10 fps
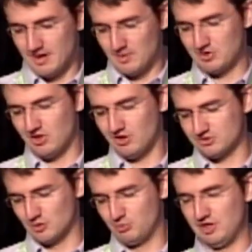going to
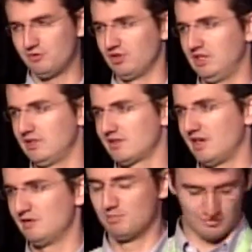also briefly,
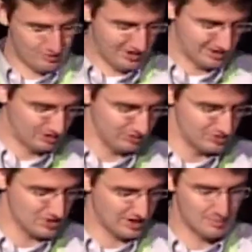kind of before I
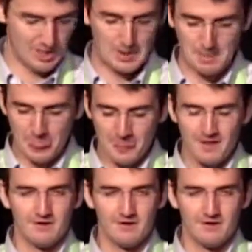conclude, talk about